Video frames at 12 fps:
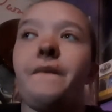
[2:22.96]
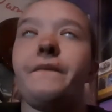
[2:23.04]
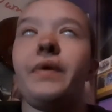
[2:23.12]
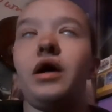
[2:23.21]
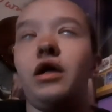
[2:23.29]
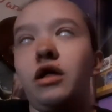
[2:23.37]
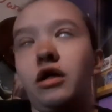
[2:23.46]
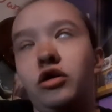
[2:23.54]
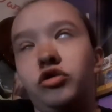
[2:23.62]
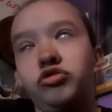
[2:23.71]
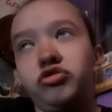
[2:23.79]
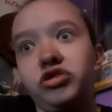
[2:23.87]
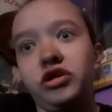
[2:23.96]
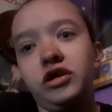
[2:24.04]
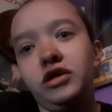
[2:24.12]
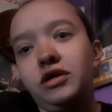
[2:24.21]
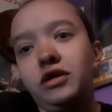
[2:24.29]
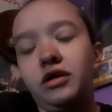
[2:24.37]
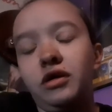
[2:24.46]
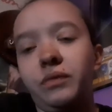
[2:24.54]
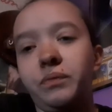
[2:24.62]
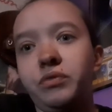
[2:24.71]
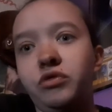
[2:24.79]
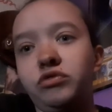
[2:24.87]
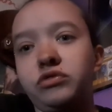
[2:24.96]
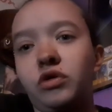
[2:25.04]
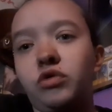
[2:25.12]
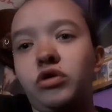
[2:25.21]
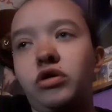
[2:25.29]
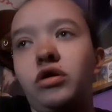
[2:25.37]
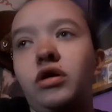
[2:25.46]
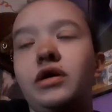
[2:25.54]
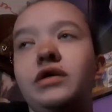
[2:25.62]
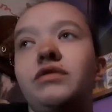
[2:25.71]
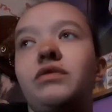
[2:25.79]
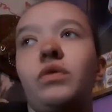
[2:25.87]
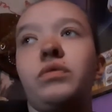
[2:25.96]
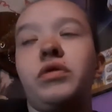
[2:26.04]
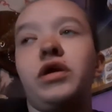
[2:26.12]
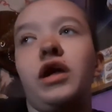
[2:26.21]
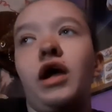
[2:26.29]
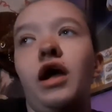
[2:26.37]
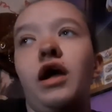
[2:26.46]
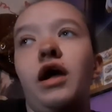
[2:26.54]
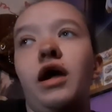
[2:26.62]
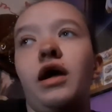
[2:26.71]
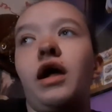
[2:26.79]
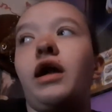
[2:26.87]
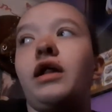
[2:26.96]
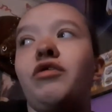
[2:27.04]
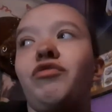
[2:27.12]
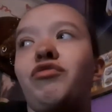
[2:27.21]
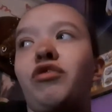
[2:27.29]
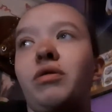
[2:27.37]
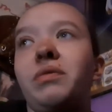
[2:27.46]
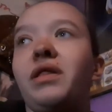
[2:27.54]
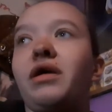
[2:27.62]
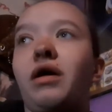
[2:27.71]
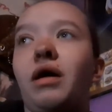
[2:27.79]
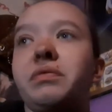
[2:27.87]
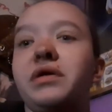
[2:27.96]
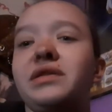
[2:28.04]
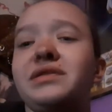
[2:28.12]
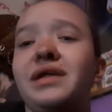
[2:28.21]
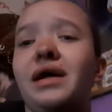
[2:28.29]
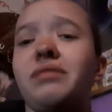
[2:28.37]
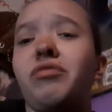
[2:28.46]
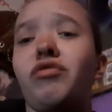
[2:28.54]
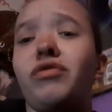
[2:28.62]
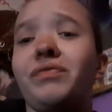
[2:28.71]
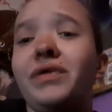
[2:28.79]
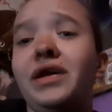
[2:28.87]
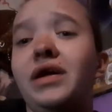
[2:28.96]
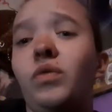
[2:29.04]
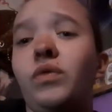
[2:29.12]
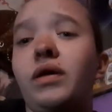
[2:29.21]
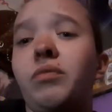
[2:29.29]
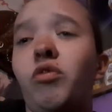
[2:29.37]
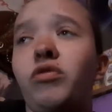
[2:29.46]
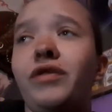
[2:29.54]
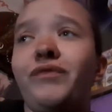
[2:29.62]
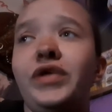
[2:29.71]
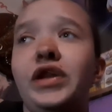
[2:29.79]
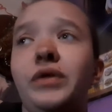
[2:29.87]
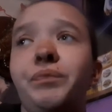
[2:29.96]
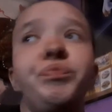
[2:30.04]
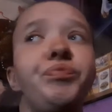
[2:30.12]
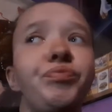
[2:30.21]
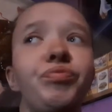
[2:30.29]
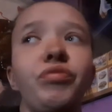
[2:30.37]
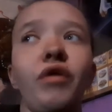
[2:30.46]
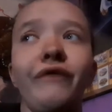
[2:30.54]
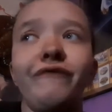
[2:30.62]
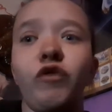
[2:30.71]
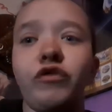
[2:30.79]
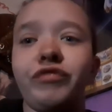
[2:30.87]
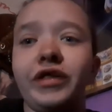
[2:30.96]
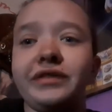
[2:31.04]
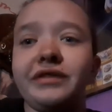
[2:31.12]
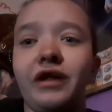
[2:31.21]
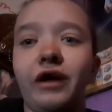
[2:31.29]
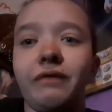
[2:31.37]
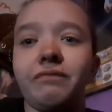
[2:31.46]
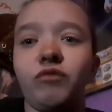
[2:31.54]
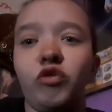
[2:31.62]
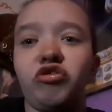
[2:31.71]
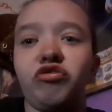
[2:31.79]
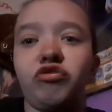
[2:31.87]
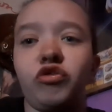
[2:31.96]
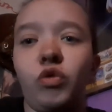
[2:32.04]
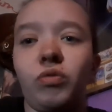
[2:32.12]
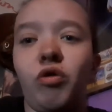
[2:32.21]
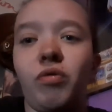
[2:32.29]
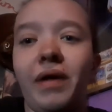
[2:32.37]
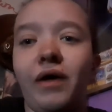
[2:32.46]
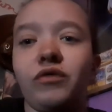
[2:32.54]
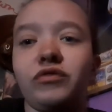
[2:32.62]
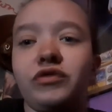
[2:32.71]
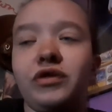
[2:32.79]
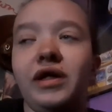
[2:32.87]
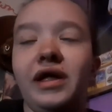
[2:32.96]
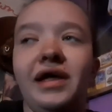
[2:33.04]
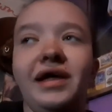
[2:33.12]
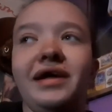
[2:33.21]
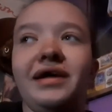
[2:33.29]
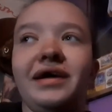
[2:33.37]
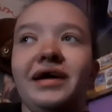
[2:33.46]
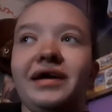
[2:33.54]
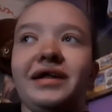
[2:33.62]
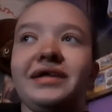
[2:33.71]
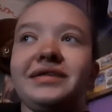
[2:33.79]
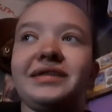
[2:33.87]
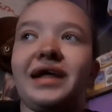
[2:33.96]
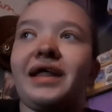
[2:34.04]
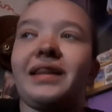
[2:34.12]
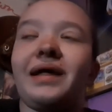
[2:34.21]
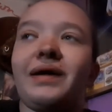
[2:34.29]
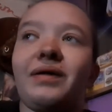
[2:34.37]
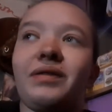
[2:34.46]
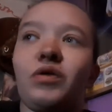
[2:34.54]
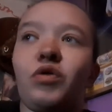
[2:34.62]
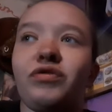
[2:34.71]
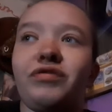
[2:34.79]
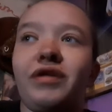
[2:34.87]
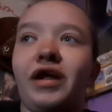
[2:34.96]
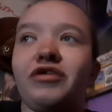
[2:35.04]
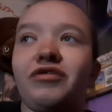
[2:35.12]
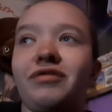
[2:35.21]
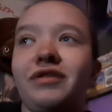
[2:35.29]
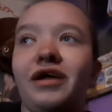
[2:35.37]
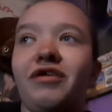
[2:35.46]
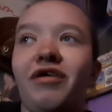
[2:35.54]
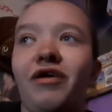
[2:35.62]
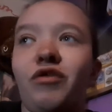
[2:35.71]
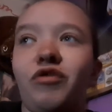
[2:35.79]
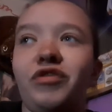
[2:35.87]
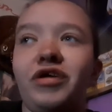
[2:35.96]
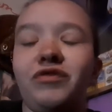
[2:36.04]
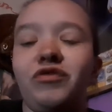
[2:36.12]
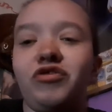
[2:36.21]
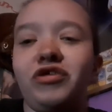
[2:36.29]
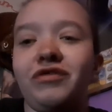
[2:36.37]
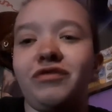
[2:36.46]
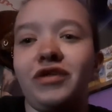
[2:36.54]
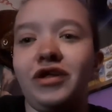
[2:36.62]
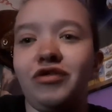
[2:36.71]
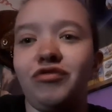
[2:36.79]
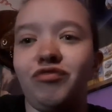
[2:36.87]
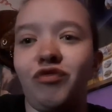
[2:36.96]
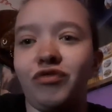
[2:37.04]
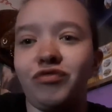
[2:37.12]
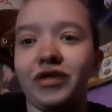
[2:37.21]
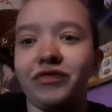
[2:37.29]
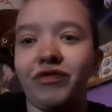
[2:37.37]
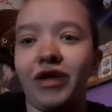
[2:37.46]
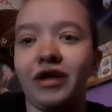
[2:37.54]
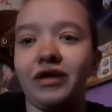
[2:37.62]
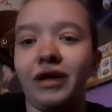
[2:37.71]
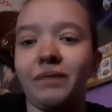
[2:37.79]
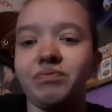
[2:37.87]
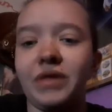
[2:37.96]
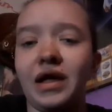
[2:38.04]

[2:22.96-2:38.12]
but JD, Boog's owner, is the one bringing hay, and he's treating me like crap again, saying I'm overfeeding when I'm only feeding 4 flakes a day, which is the normal amount. And he's saying that the horse and I just stand around all day, so she doesn't need 4 flakes of hay a day.